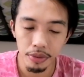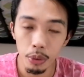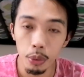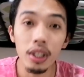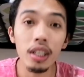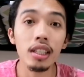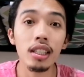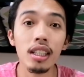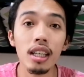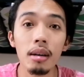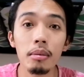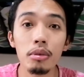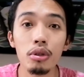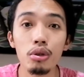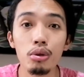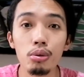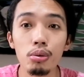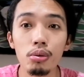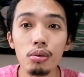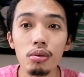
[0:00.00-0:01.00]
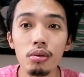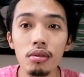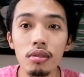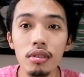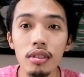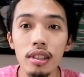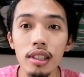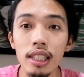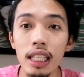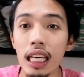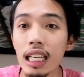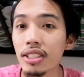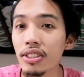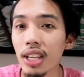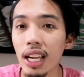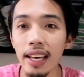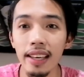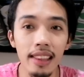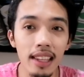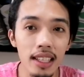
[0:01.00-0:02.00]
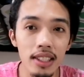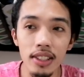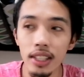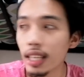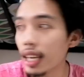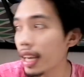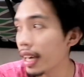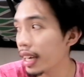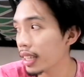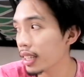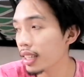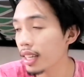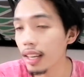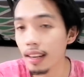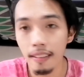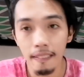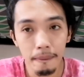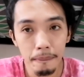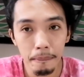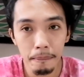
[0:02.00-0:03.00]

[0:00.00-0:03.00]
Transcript: when it comes to things like this and like that.